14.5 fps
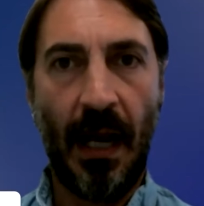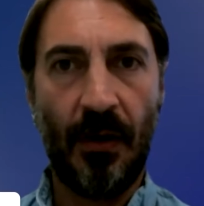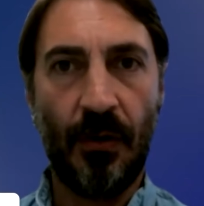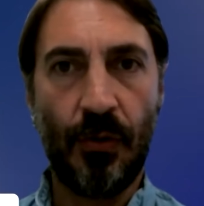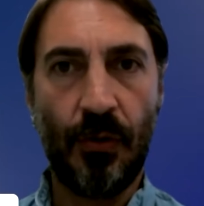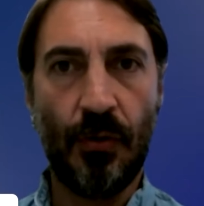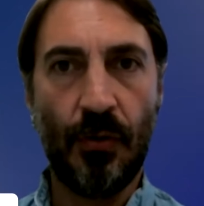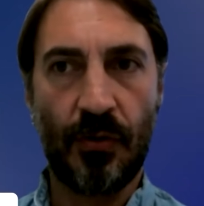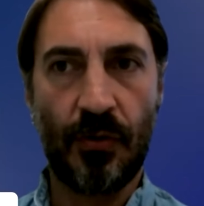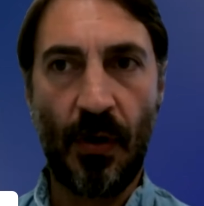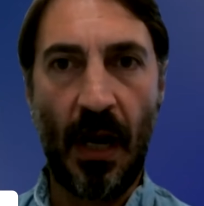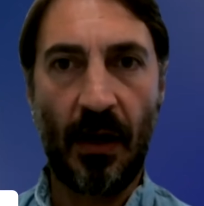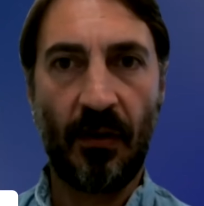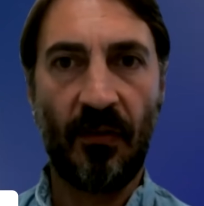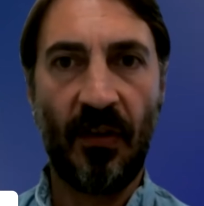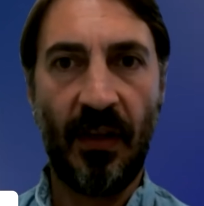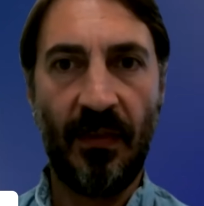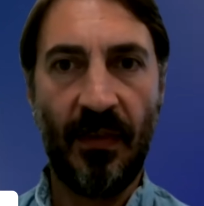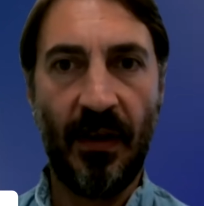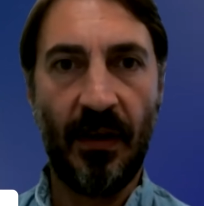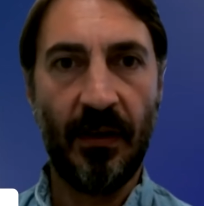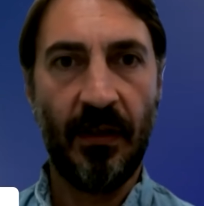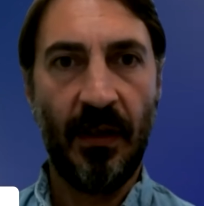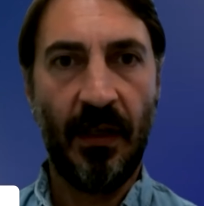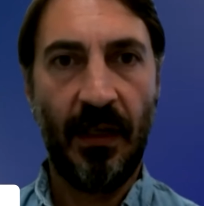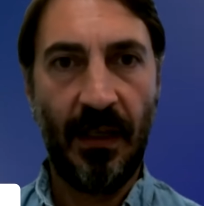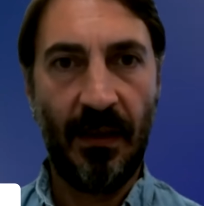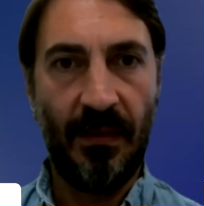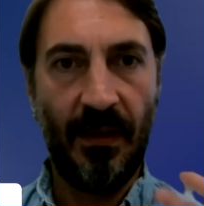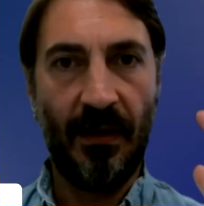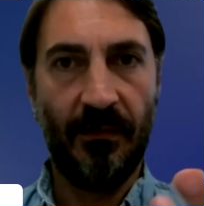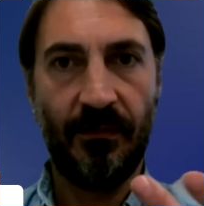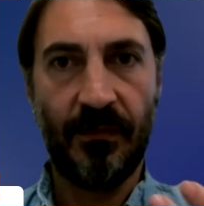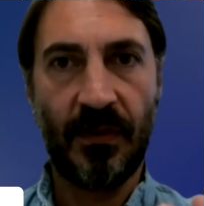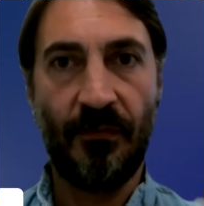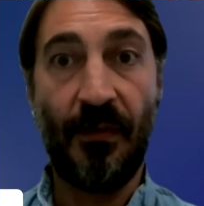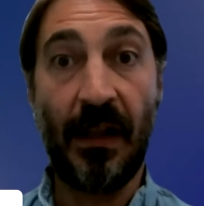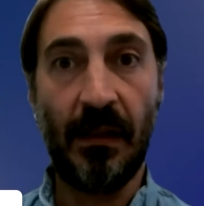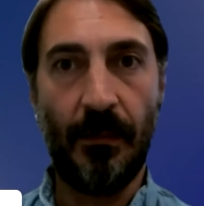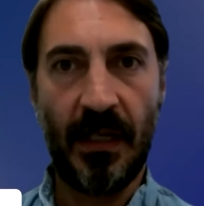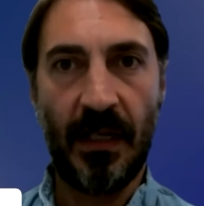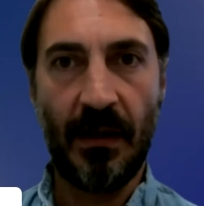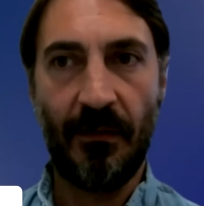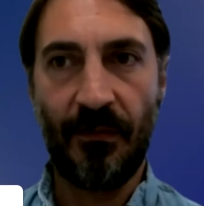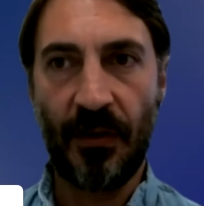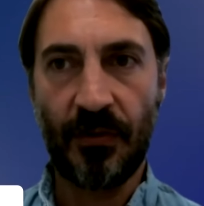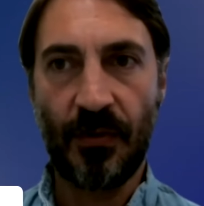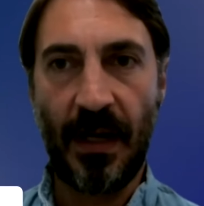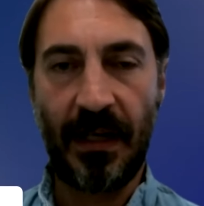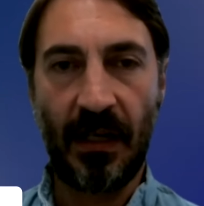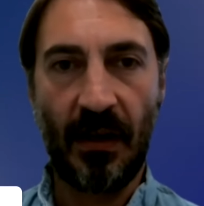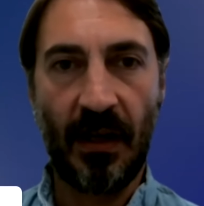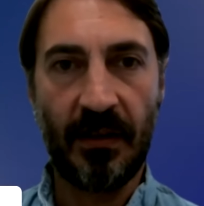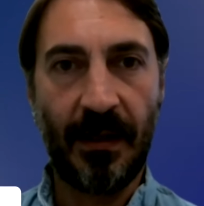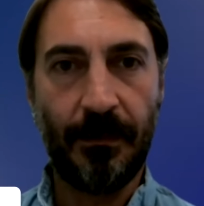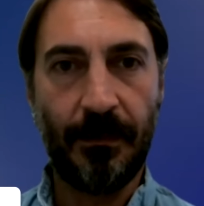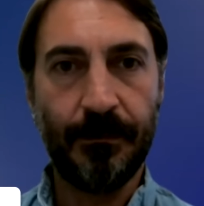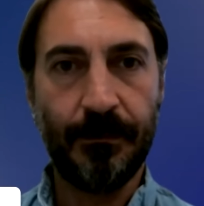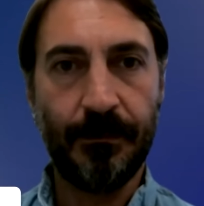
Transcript: who use drugs in the development of the training content?